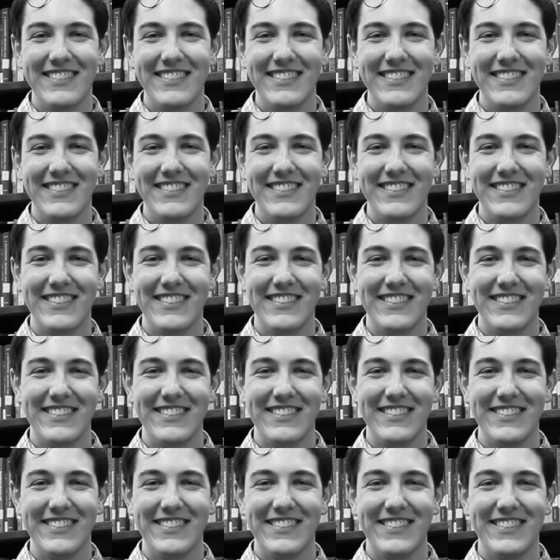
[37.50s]

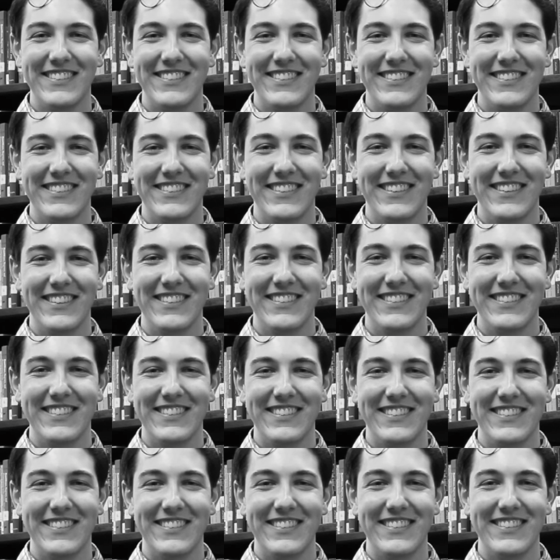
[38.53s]

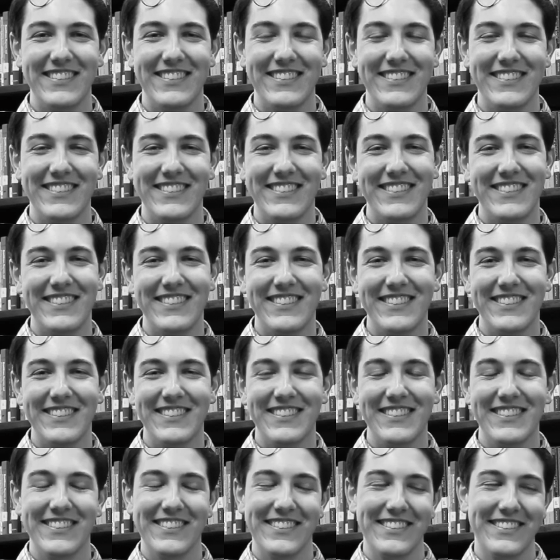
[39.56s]

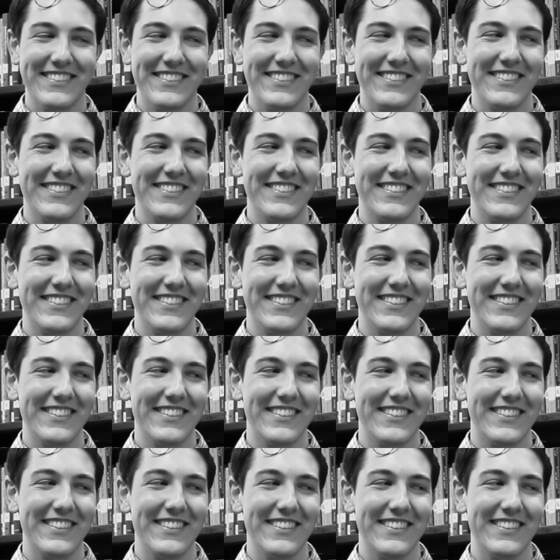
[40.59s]

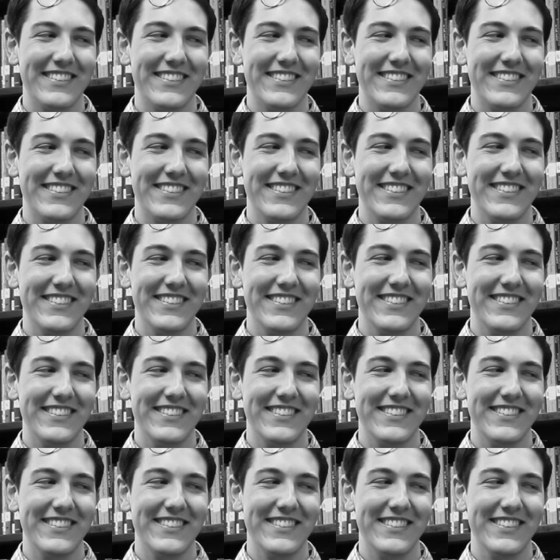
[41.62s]

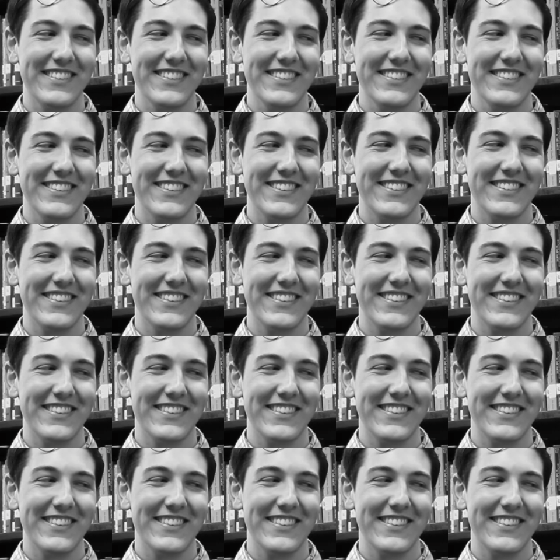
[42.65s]
This person isn't speaking.